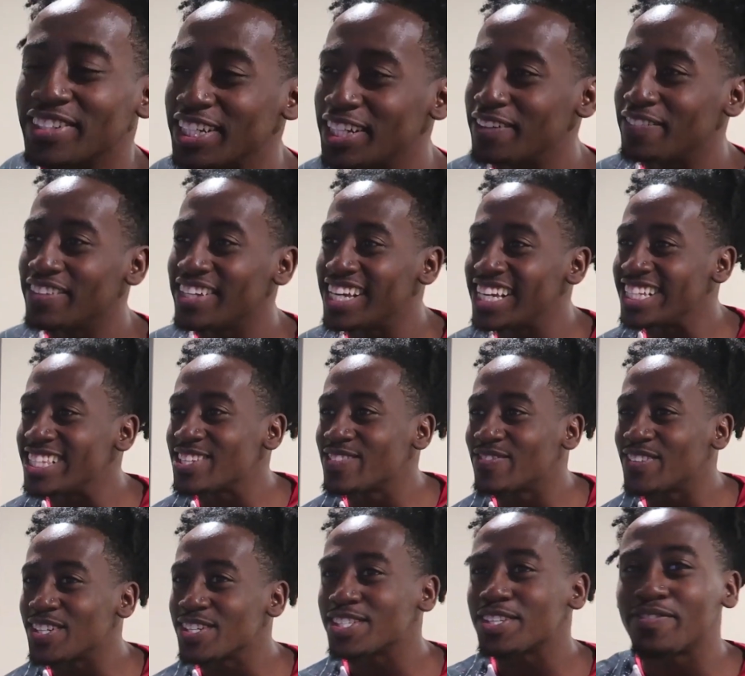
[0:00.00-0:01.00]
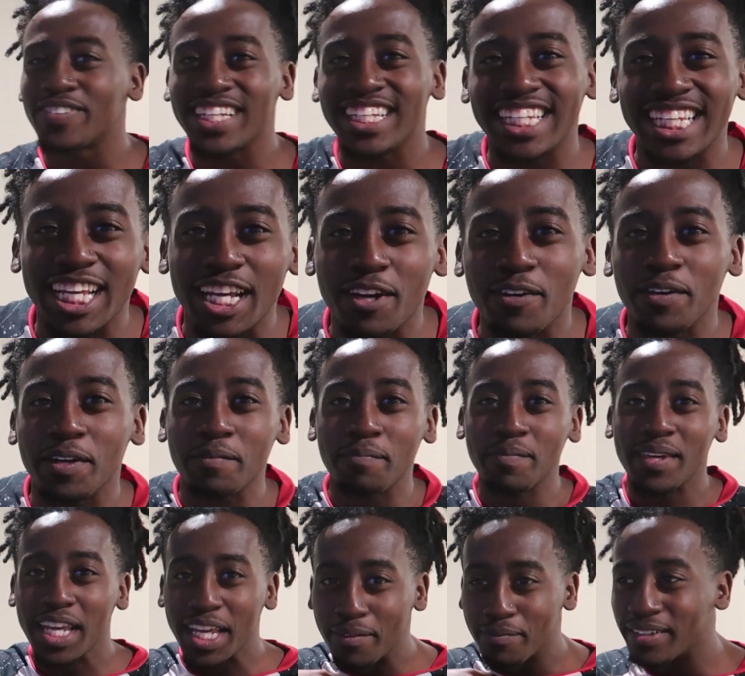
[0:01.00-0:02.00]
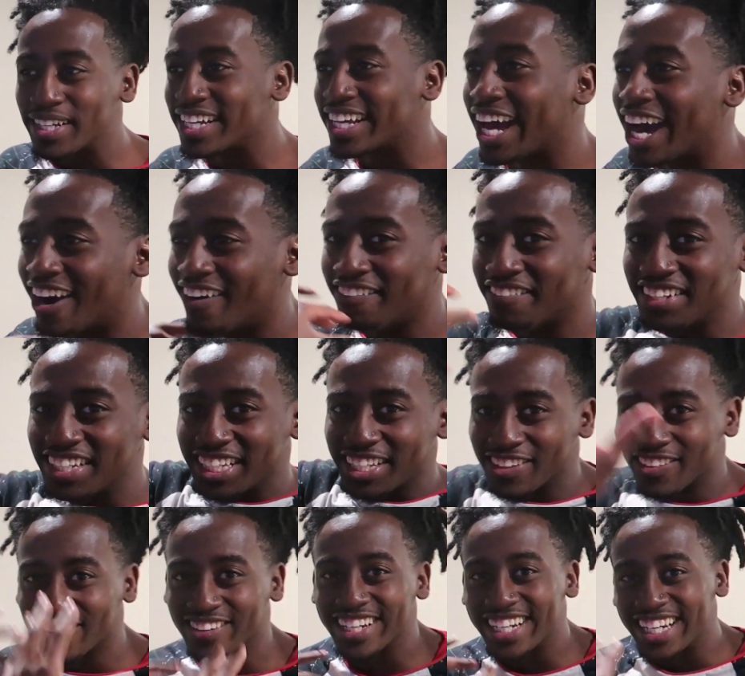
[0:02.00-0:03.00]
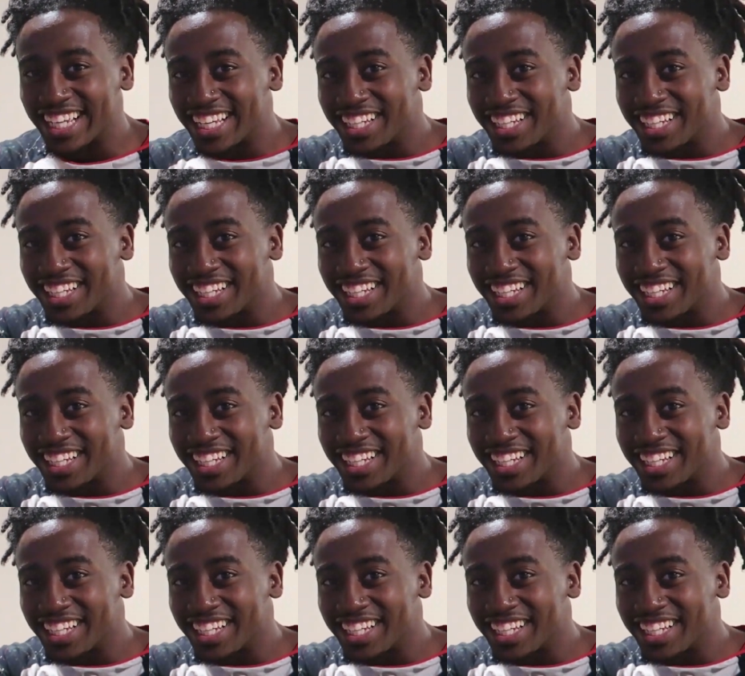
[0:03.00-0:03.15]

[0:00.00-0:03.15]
Feel me? He's supposed to be lit with me, but I'm lit with